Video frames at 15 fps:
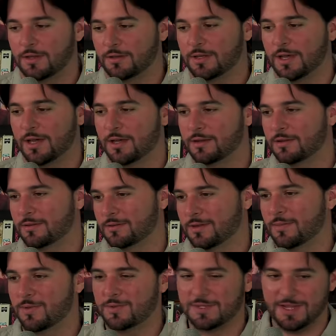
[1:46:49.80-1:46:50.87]
Oh, God.
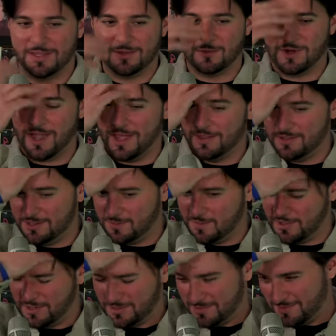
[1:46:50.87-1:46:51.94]
I'm upset that we're at this
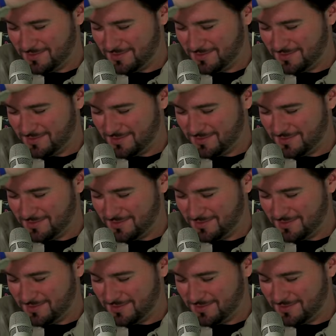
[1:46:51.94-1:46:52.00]
part.